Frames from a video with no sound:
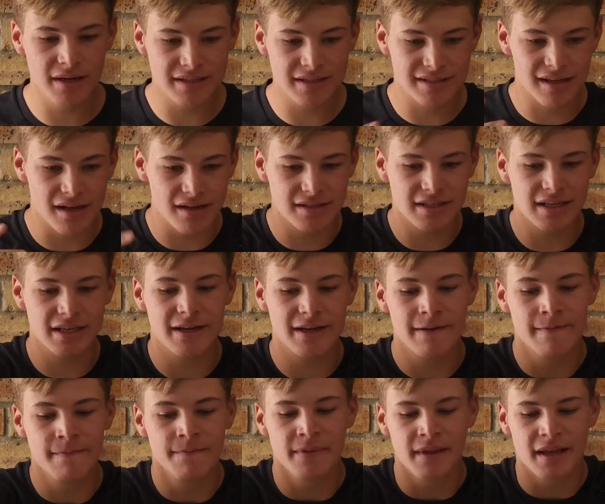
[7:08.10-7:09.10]
nostalgic
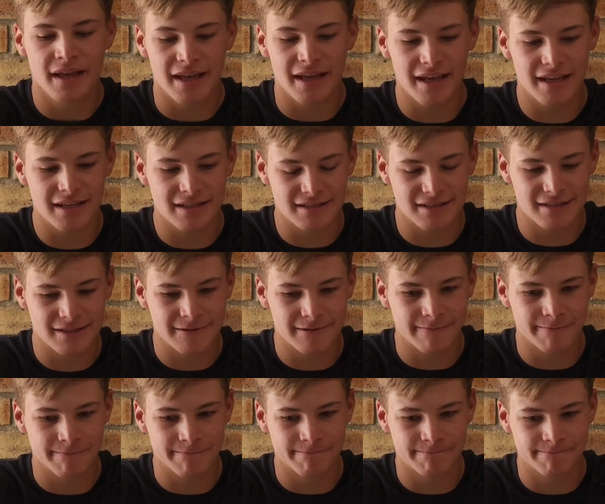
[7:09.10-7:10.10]
is
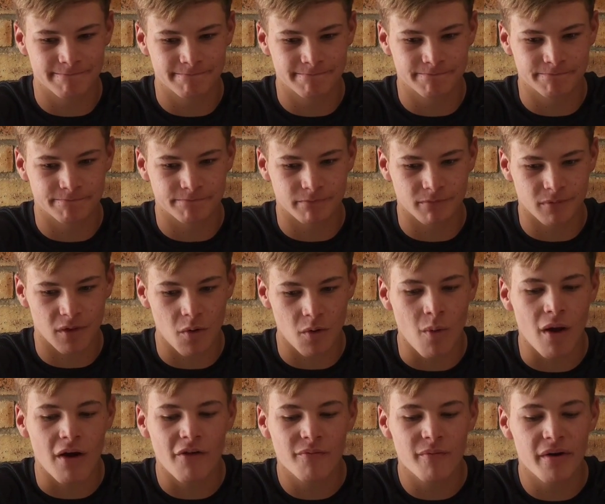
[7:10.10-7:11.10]

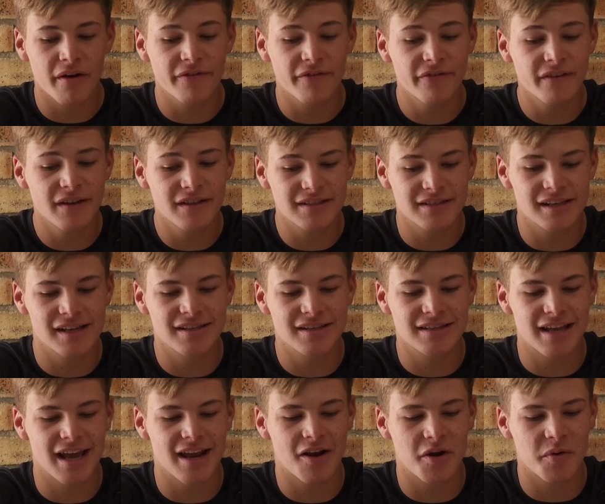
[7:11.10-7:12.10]
one of my first sets,
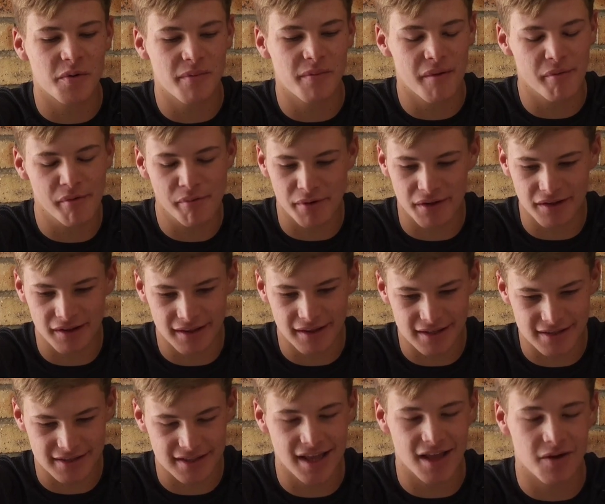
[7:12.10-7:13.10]
and I remember building
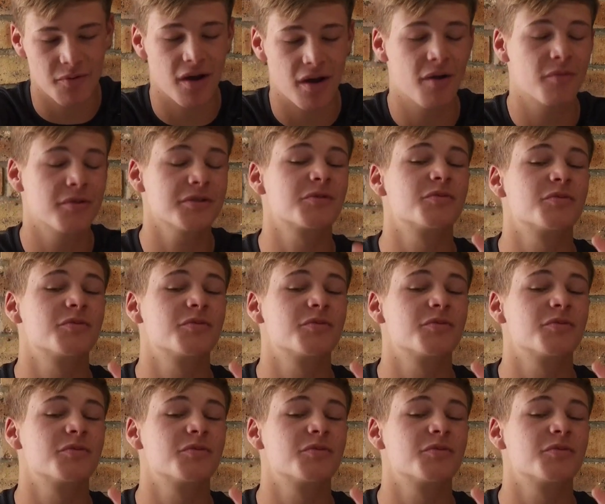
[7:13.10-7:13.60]
this thing and I was